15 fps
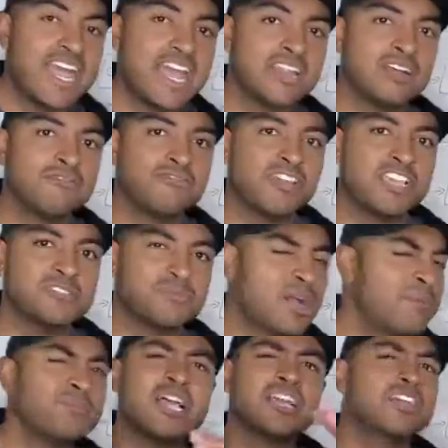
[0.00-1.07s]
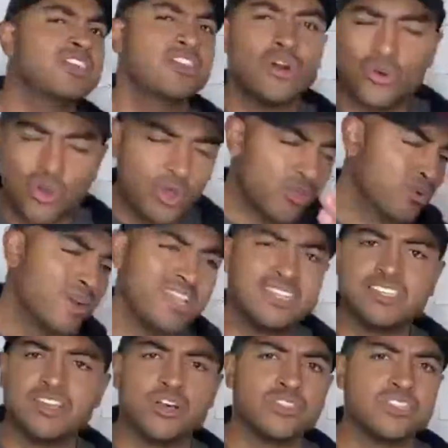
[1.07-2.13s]
ad on Facebook. I'm not going to go all the way
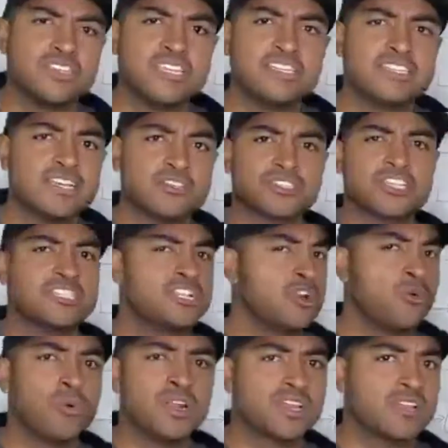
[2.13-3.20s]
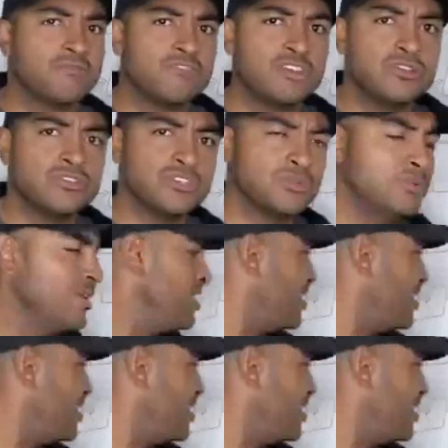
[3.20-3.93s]
into all the details because I don't want to confuse you.